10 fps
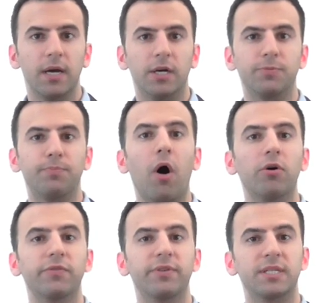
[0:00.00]
As
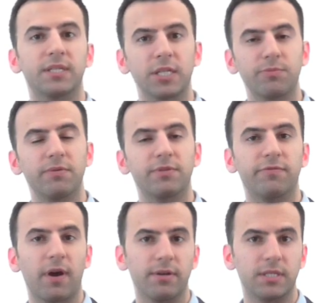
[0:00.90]
part of the assessment of
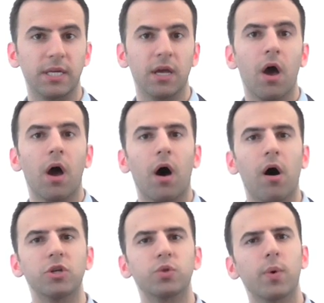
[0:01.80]
severity,
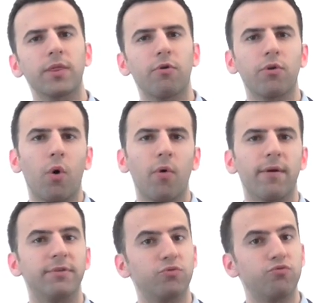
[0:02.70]
ask whether or not
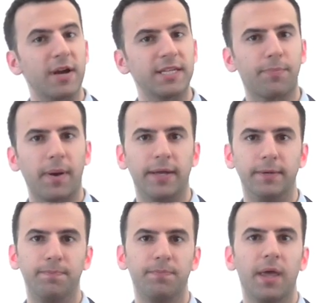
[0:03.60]
there is rest
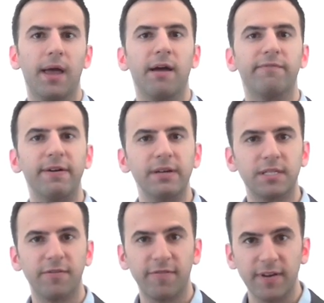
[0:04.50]
pain. Very
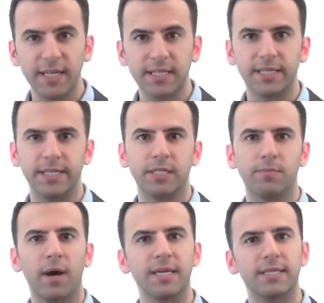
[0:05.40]
severe disease
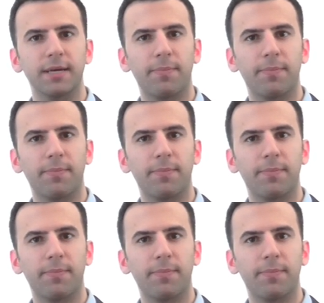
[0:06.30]
might see a